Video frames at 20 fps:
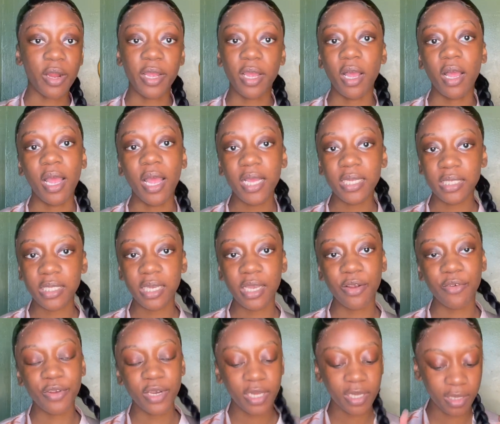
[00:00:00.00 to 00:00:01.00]
y'all, I had to
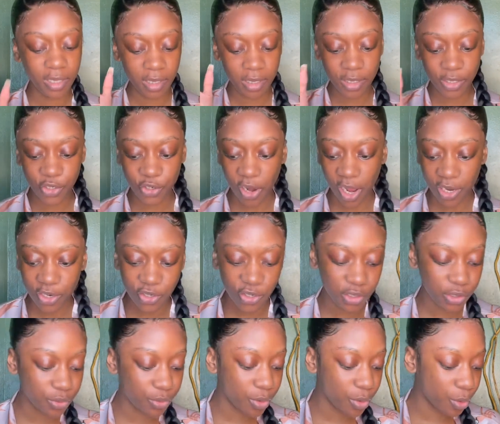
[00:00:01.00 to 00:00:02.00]
get rid of the
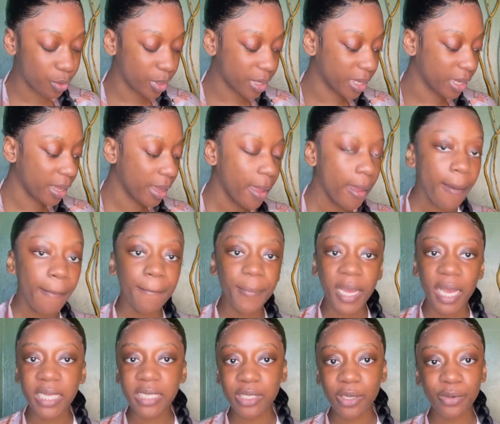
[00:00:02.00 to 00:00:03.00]
distractions real quick. But
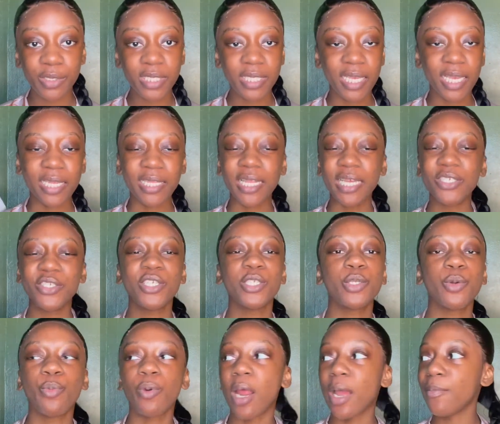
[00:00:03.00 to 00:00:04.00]
as I was saying, that's just
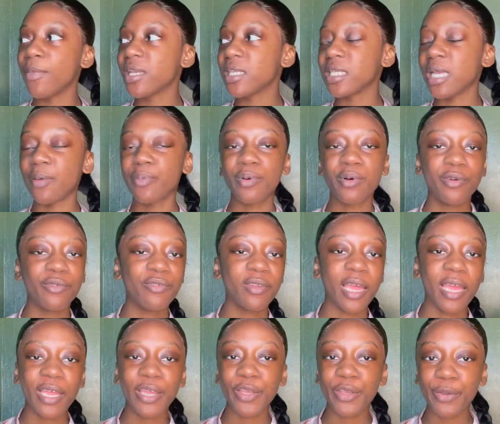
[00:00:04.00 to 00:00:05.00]
a prime example of
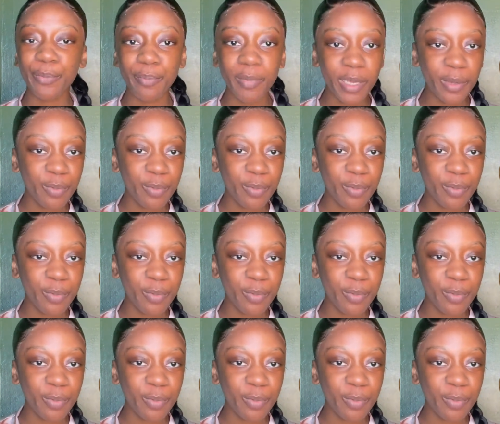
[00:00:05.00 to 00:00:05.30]
like me